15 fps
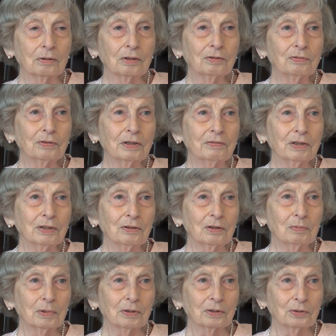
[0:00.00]
order for every
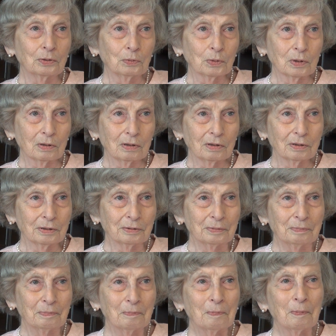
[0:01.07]
law book in the world.
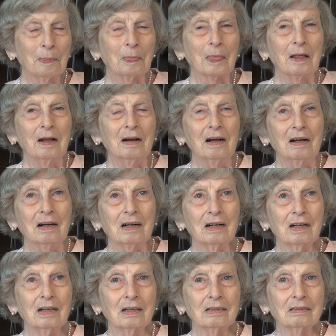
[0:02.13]
Mm -hmm.
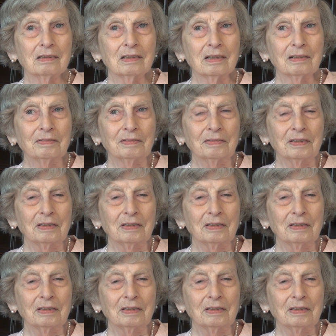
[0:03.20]
And uh,